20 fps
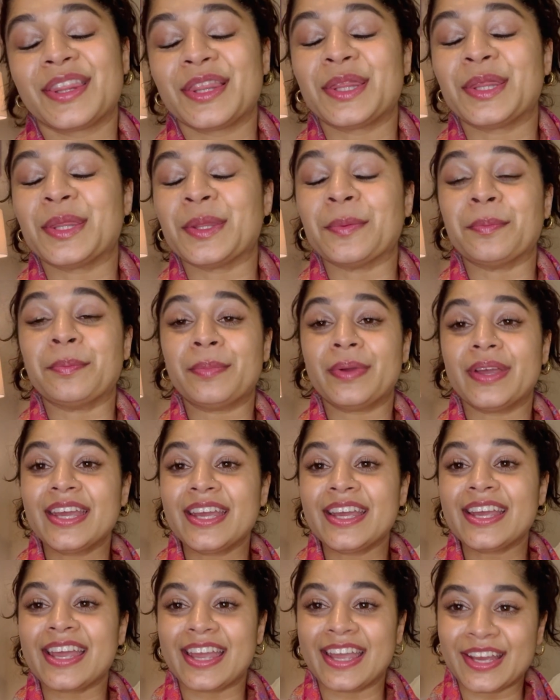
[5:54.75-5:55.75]
The
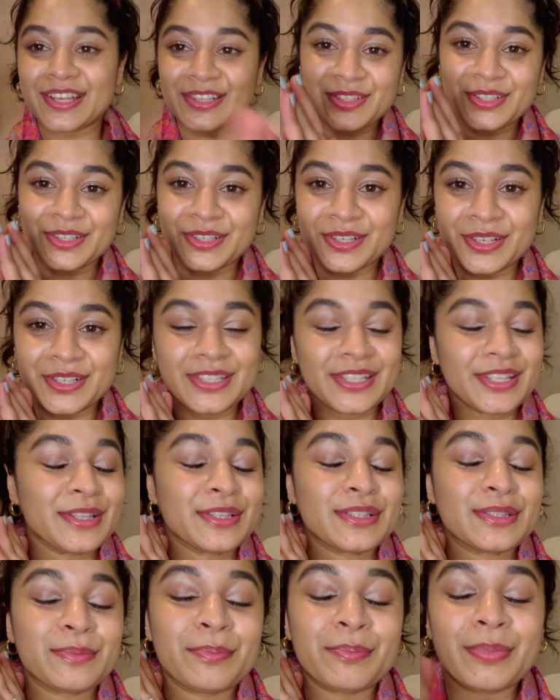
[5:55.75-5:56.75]
big answer to
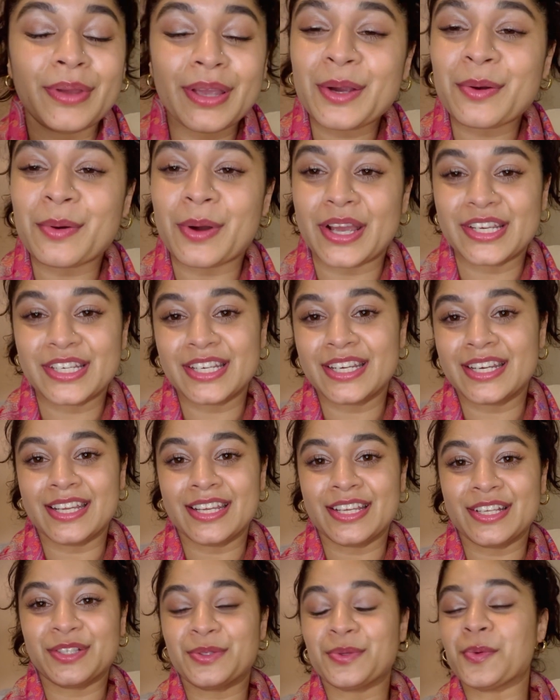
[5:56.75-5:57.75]
this big question
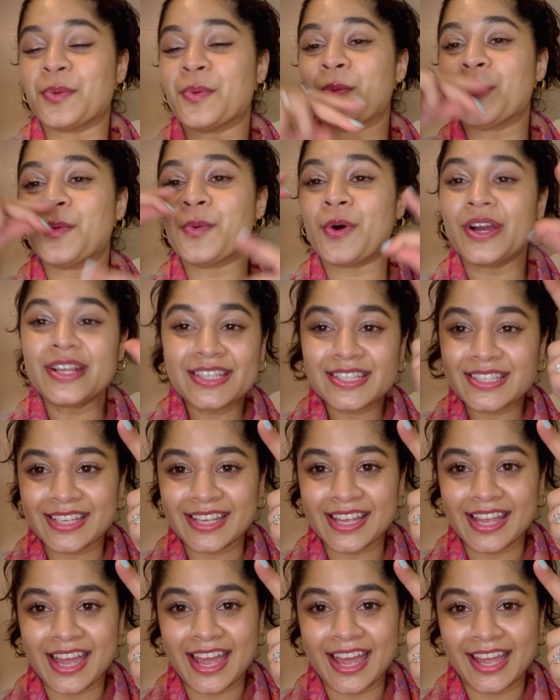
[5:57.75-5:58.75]
is, once
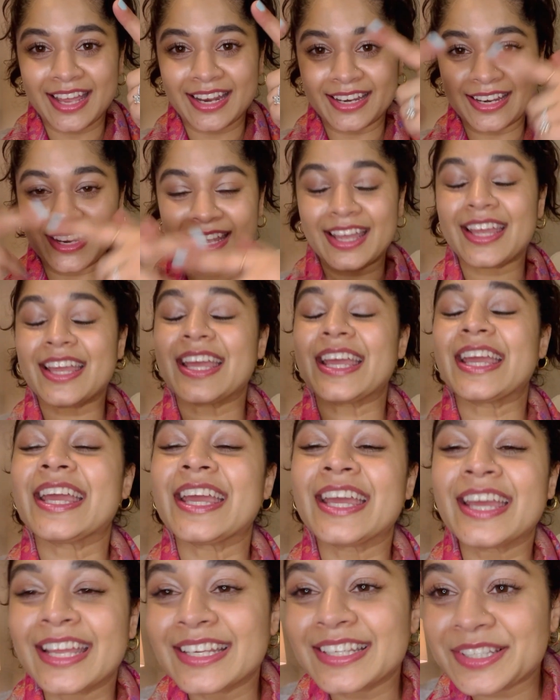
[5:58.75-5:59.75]
again,
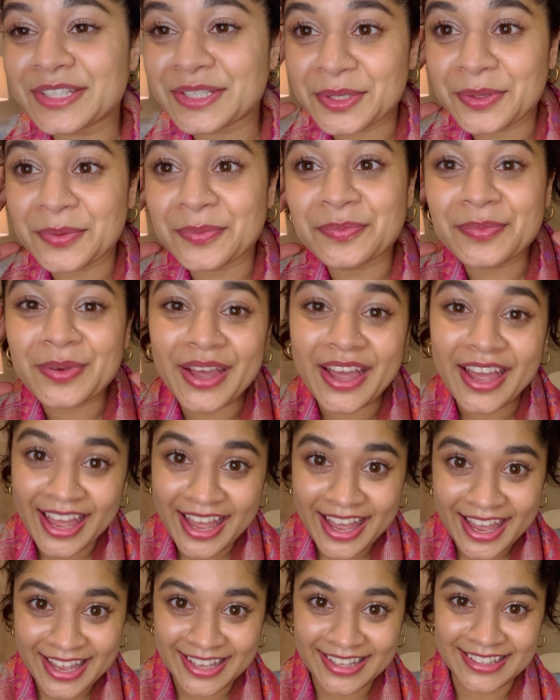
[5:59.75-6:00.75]
it
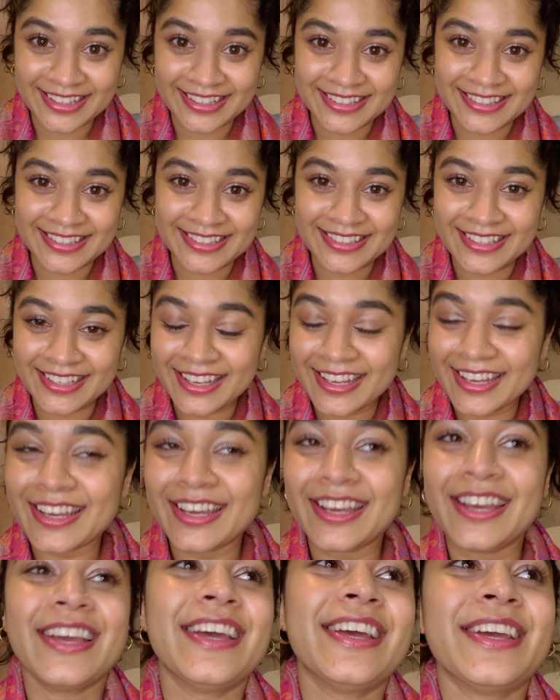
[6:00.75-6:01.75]
depends.
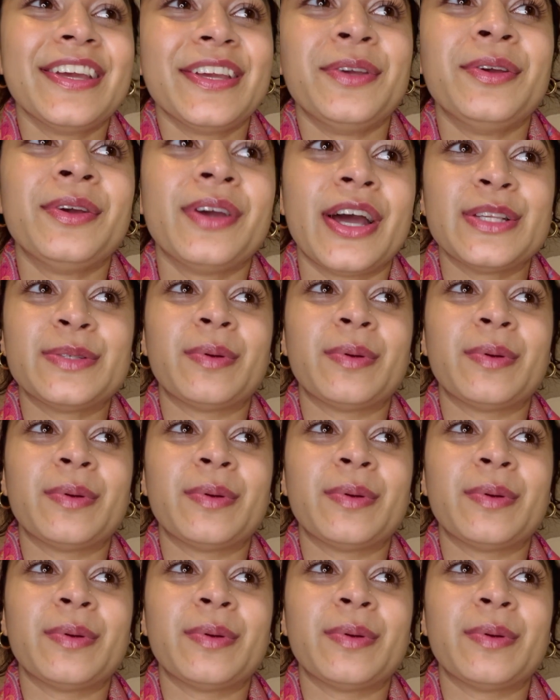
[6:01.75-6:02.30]
You guys